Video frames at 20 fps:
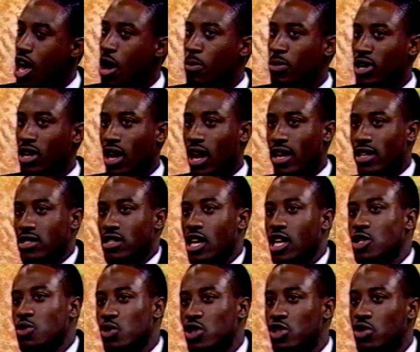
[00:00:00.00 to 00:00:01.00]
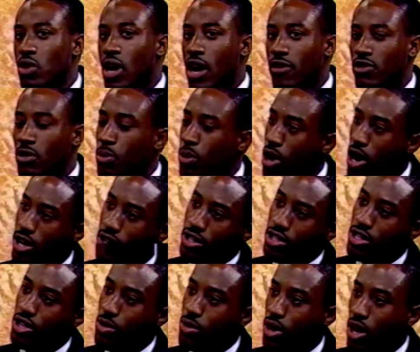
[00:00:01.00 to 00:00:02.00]
but a lot of times we do have to
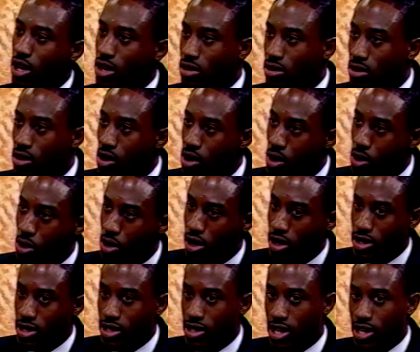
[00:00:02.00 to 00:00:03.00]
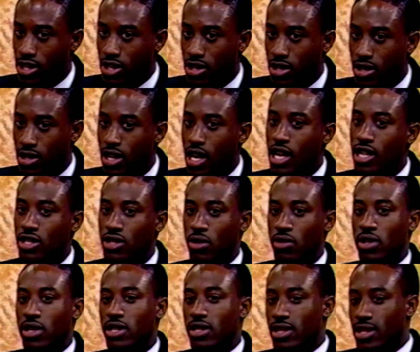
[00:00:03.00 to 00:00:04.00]
partnership with other organizations so
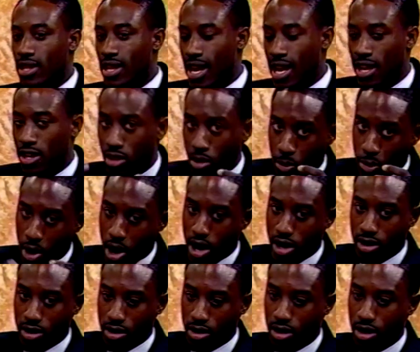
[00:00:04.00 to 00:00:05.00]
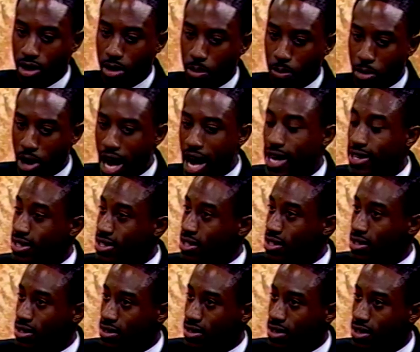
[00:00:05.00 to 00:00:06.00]
that the partner buys
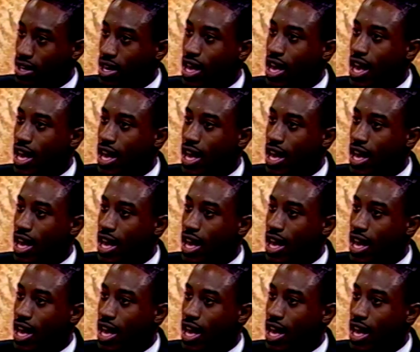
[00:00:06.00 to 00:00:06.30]
into it,